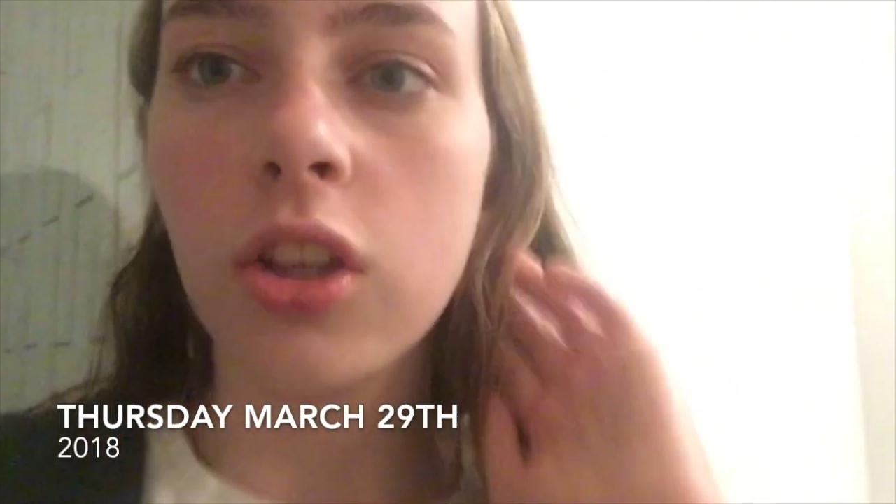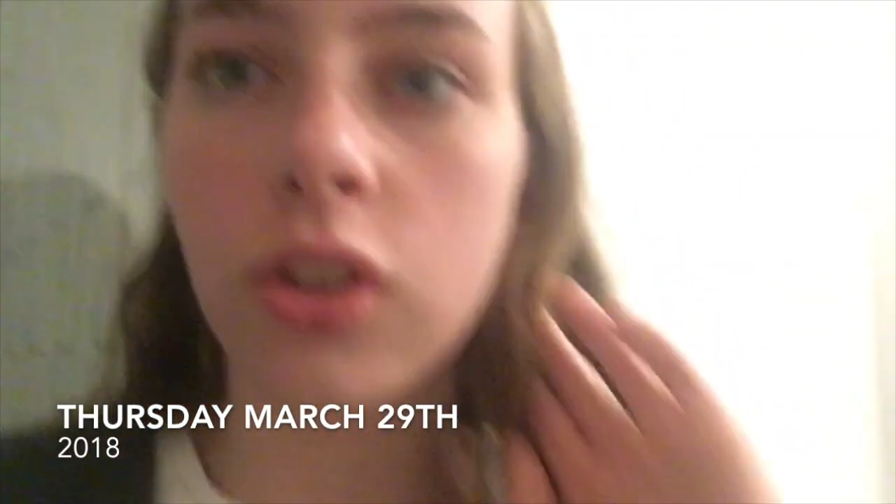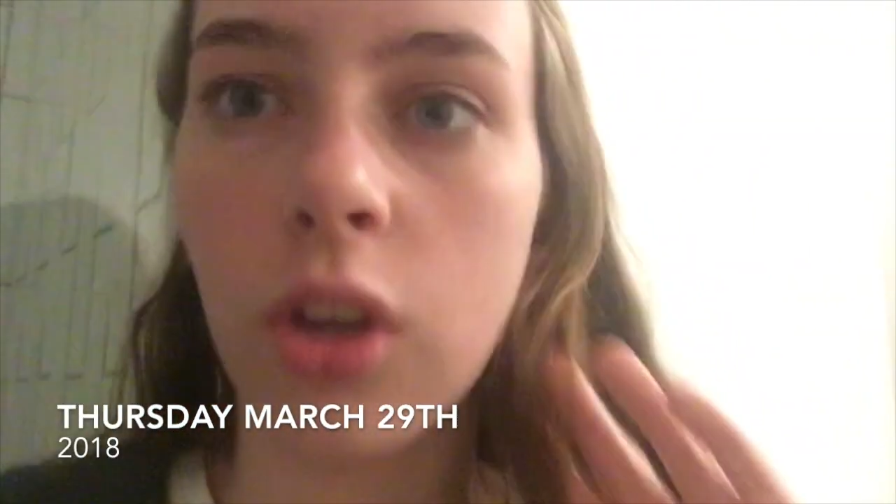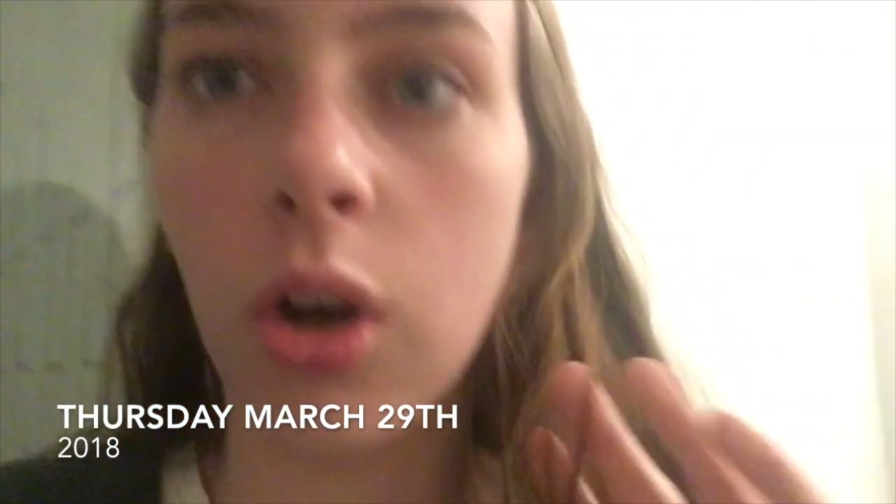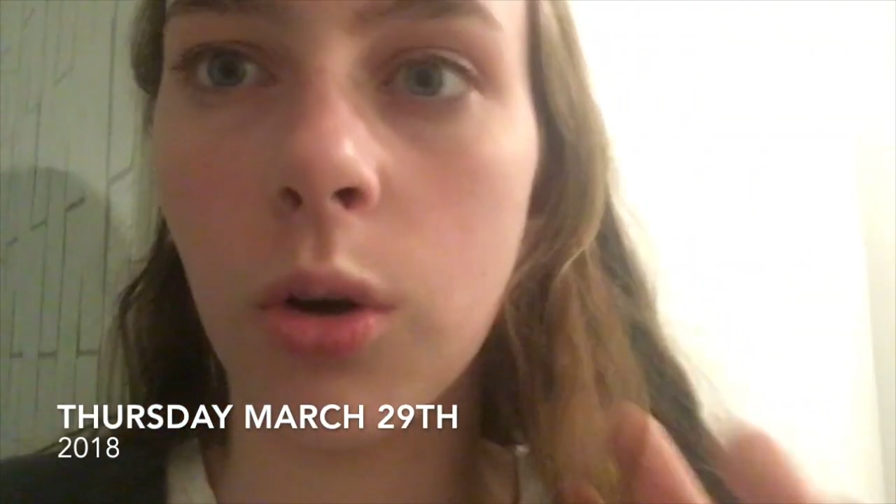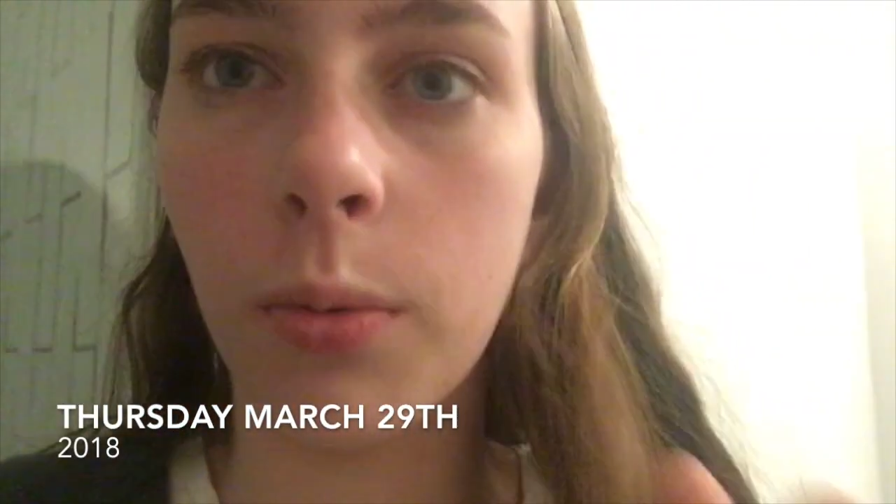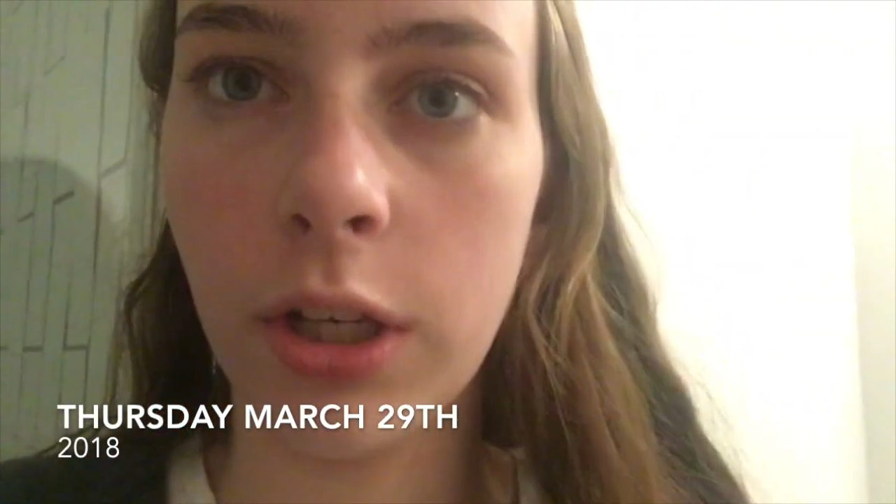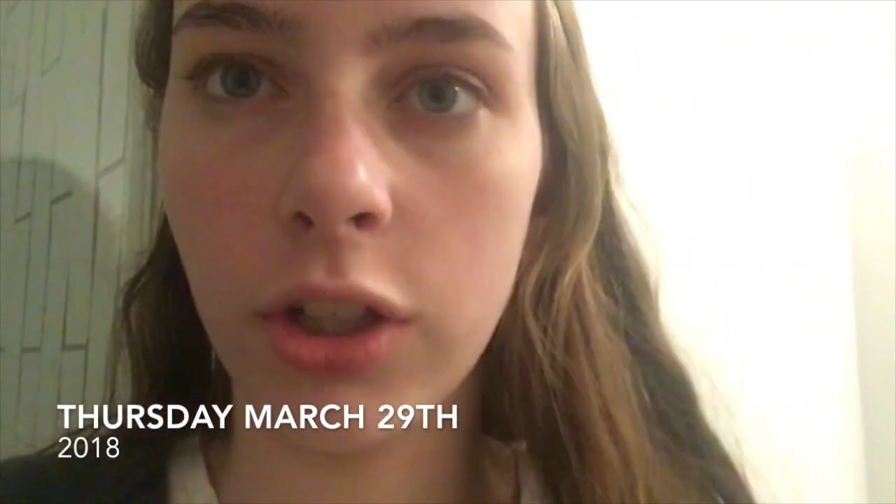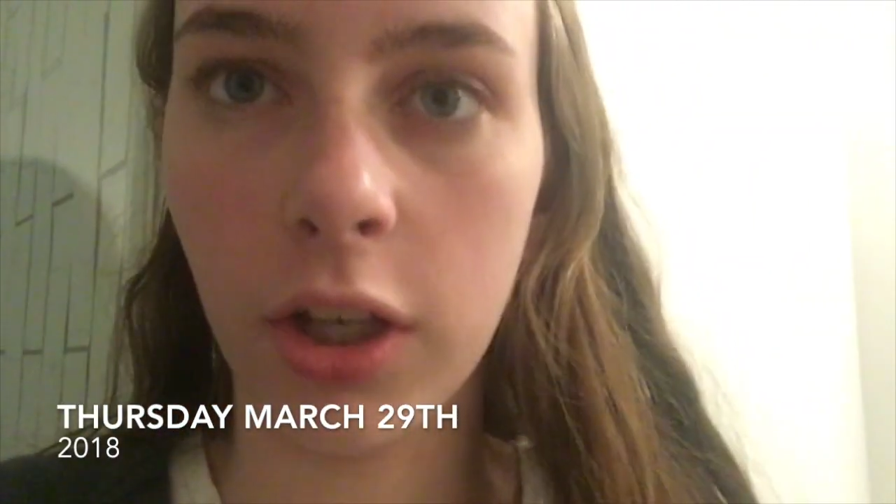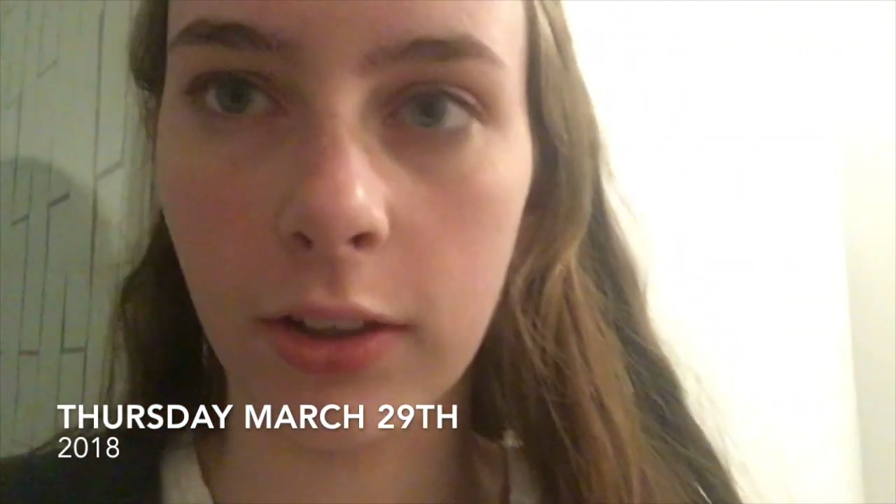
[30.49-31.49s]
So we
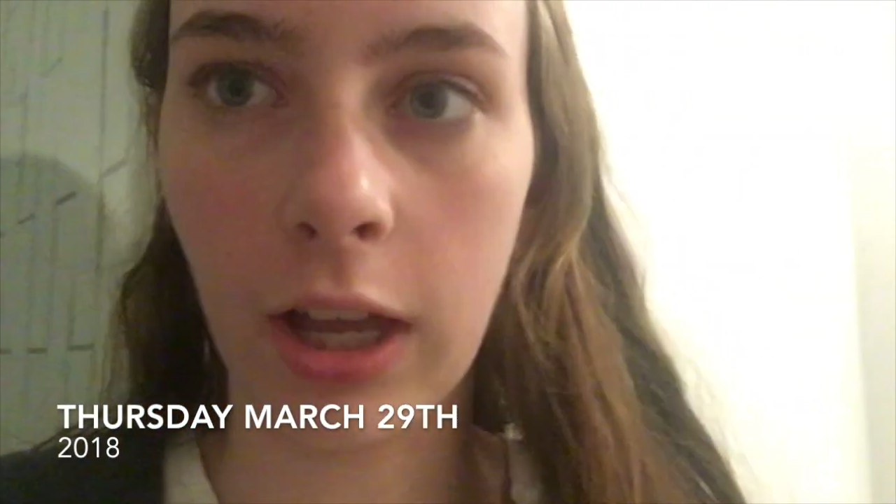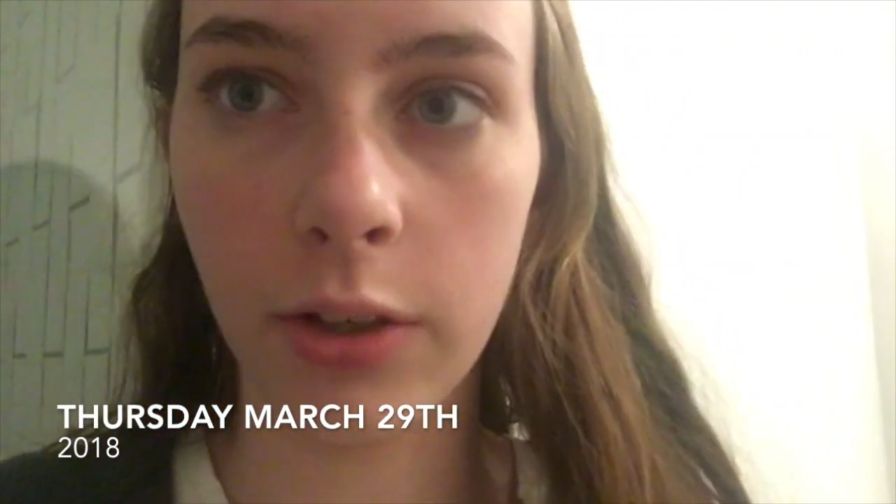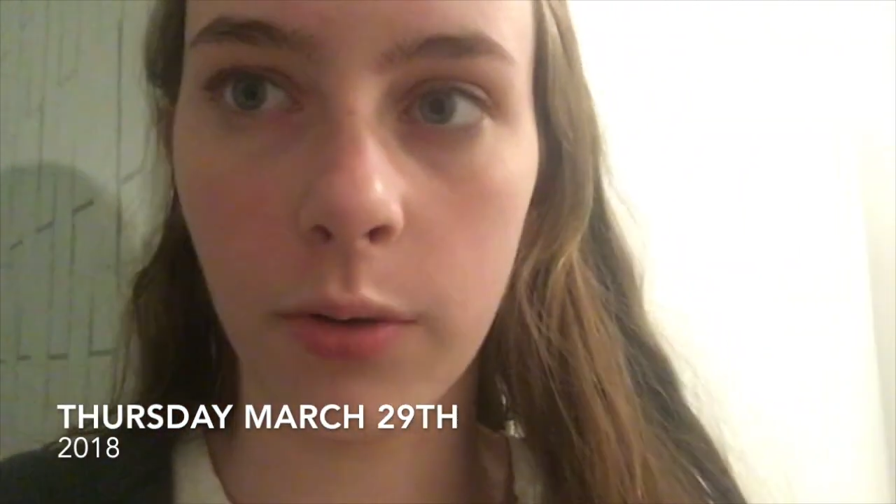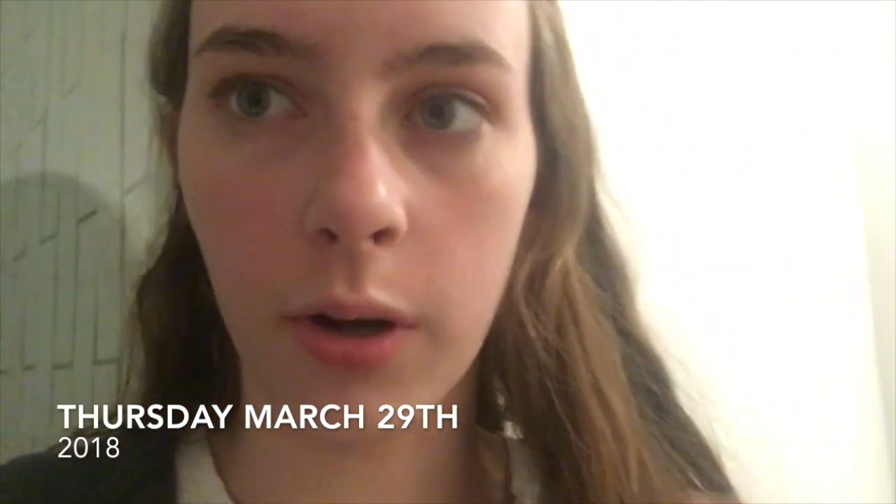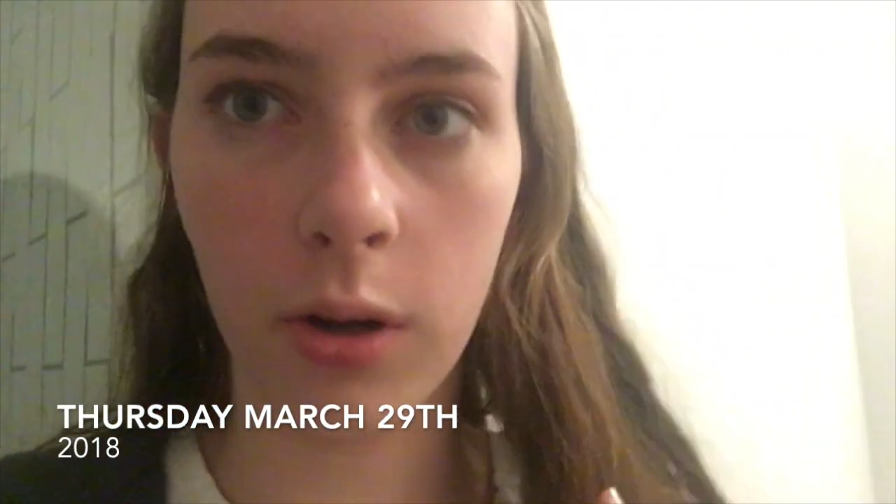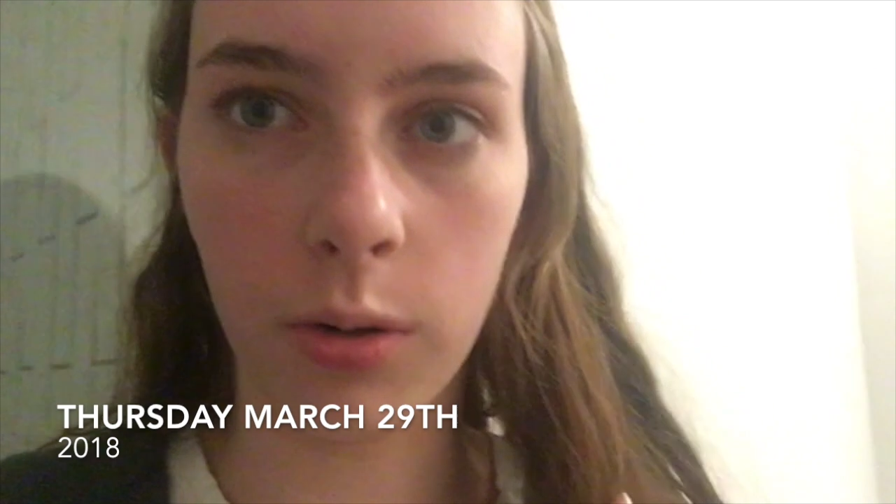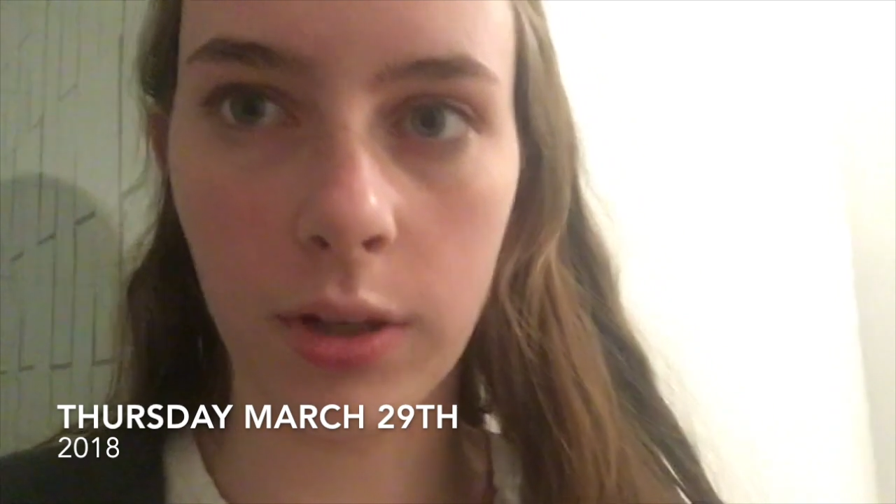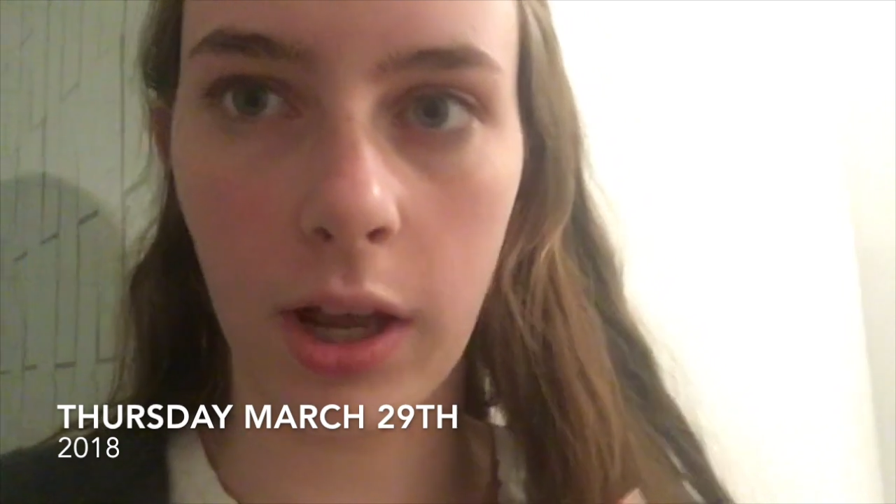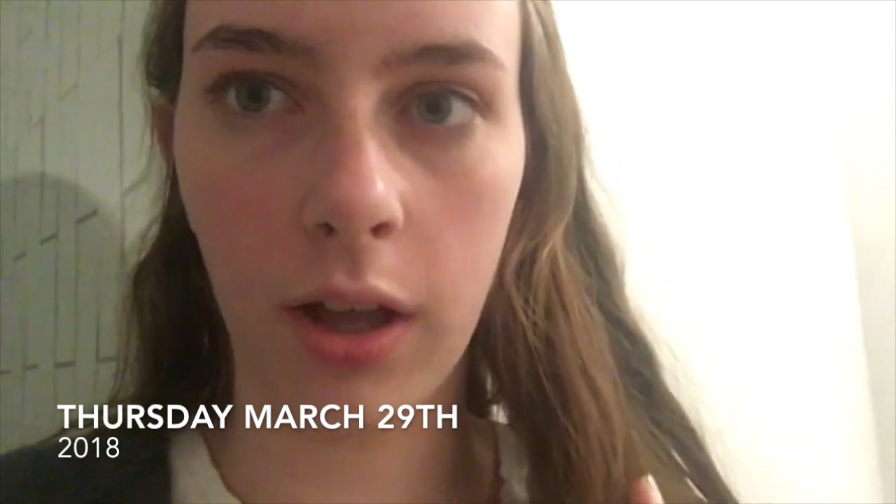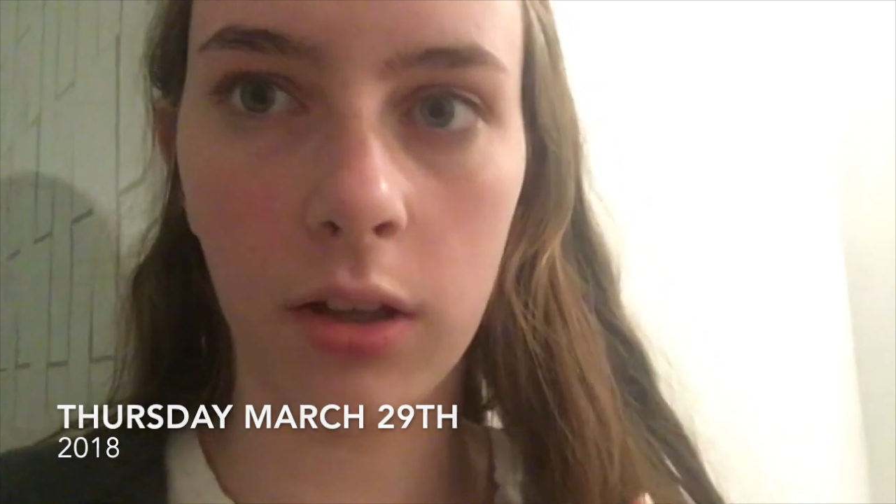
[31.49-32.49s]
just got to our
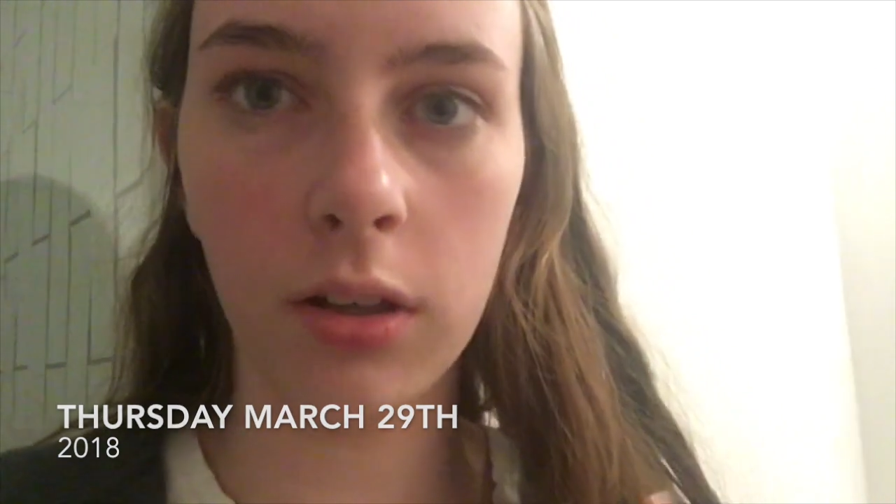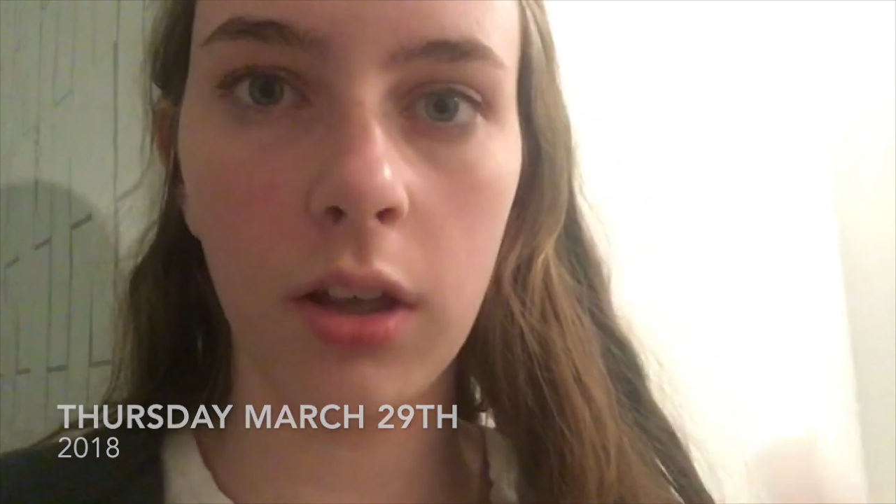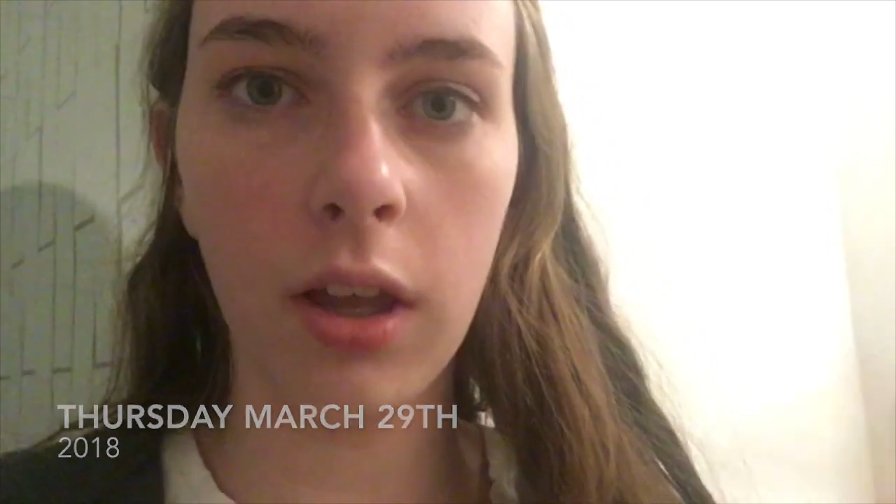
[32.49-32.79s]
hotel